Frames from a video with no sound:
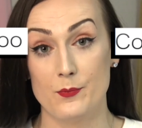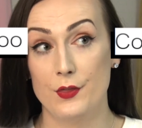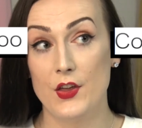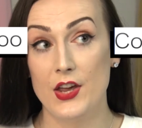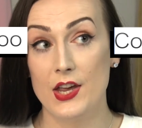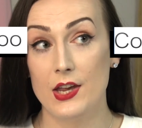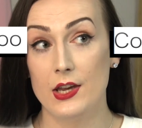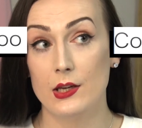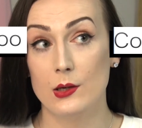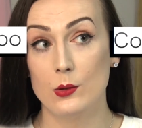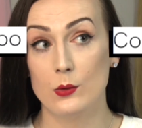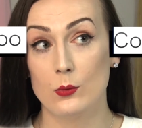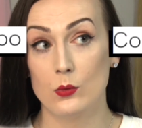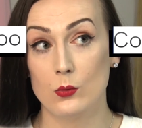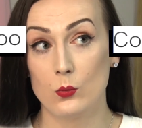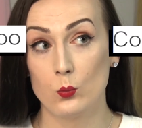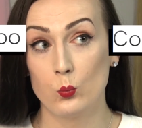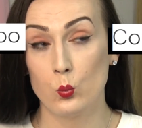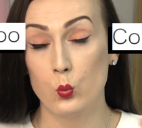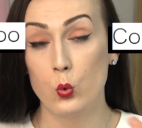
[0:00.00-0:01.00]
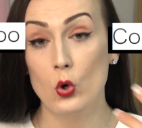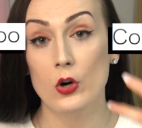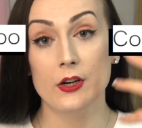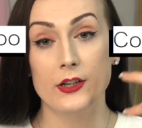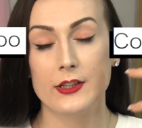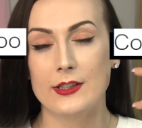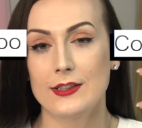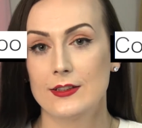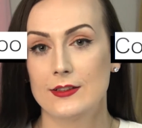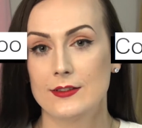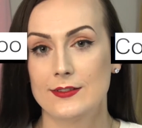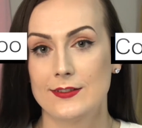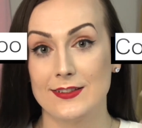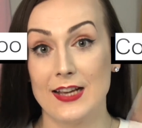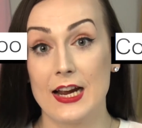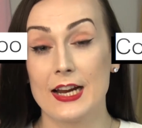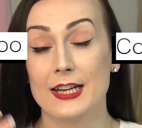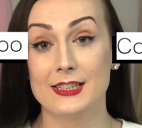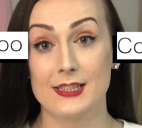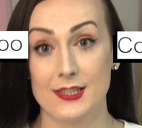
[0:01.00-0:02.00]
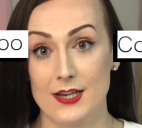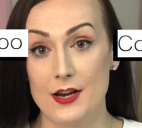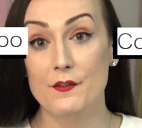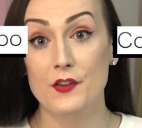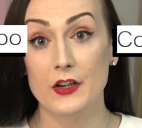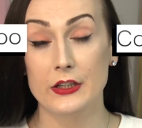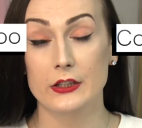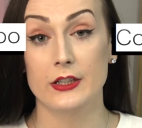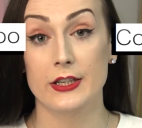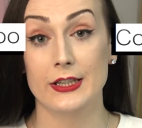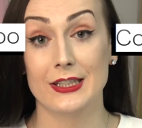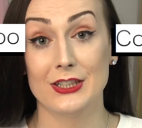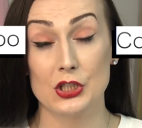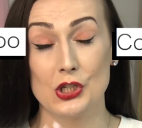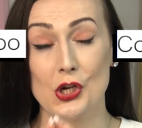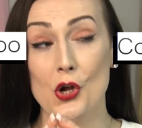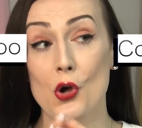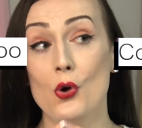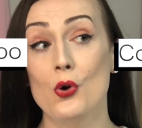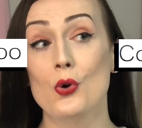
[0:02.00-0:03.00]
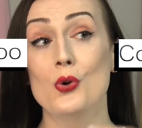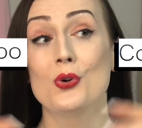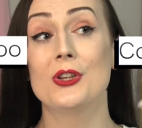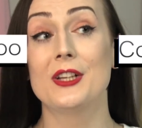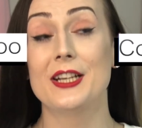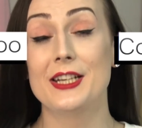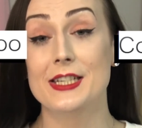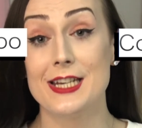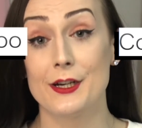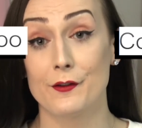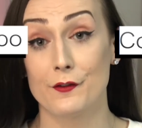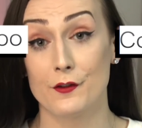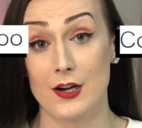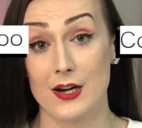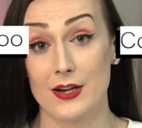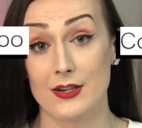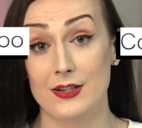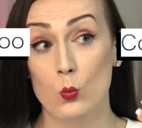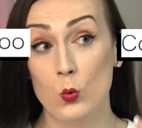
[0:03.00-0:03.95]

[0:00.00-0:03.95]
They work scientifically totally different.